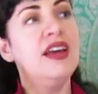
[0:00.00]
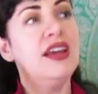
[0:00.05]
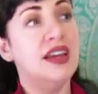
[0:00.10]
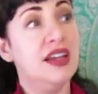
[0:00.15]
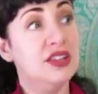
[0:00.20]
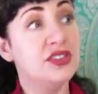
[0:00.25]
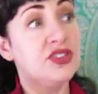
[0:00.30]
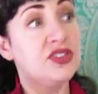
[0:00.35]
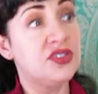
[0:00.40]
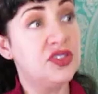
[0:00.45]

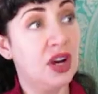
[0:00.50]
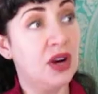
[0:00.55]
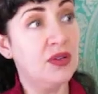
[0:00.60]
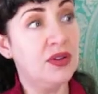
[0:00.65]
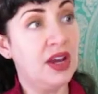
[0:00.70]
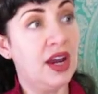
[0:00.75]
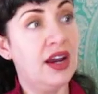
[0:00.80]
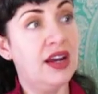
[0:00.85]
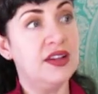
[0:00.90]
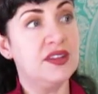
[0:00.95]
It's so
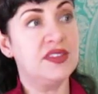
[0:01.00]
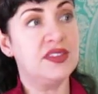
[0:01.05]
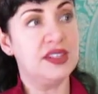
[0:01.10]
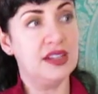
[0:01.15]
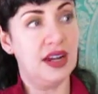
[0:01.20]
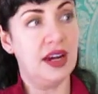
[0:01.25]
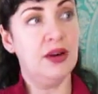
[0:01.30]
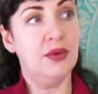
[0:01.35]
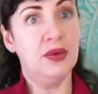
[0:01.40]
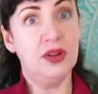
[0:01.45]
nice
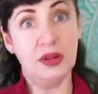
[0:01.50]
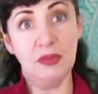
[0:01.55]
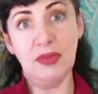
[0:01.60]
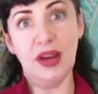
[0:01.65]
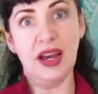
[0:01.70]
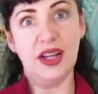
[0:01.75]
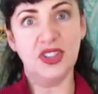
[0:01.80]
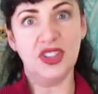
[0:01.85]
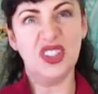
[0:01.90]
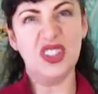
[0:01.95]
that I would
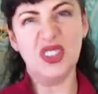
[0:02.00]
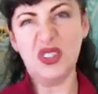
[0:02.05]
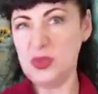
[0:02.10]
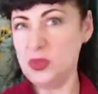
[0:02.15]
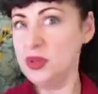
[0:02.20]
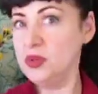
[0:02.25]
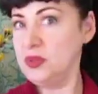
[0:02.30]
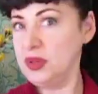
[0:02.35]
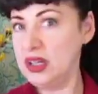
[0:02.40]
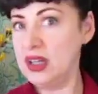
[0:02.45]
imagine this
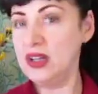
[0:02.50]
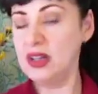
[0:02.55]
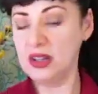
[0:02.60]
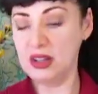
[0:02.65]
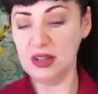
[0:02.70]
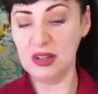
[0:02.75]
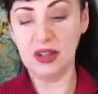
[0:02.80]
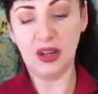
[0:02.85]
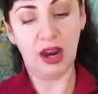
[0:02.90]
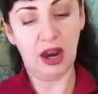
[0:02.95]
would be a
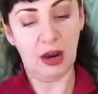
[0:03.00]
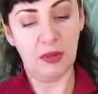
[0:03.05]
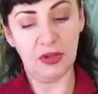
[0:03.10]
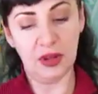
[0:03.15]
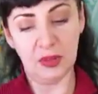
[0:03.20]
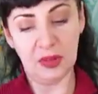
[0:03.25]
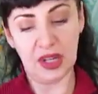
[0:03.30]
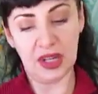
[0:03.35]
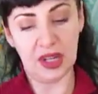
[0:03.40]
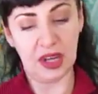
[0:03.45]
good
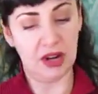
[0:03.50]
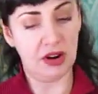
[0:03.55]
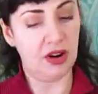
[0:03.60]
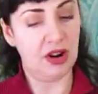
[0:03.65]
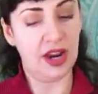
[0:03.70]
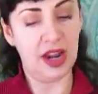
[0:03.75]
compliment getter.